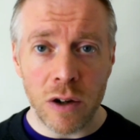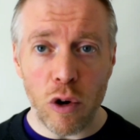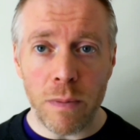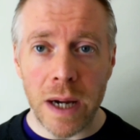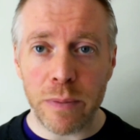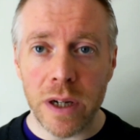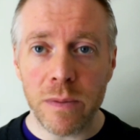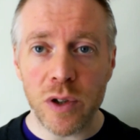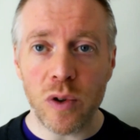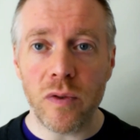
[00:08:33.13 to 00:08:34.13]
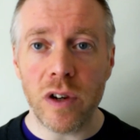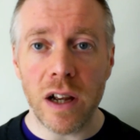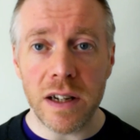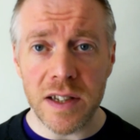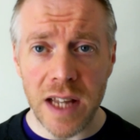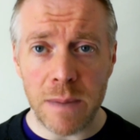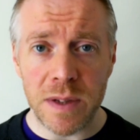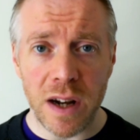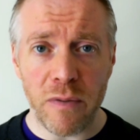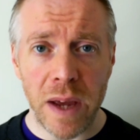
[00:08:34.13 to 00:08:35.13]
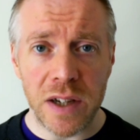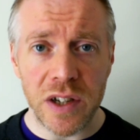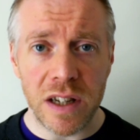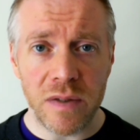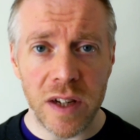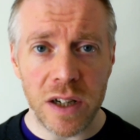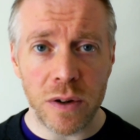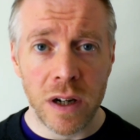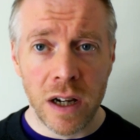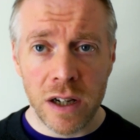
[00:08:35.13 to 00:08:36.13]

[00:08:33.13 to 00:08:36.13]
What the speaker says: Going back pretty much over a lot of the steps that I've mentioned in the video.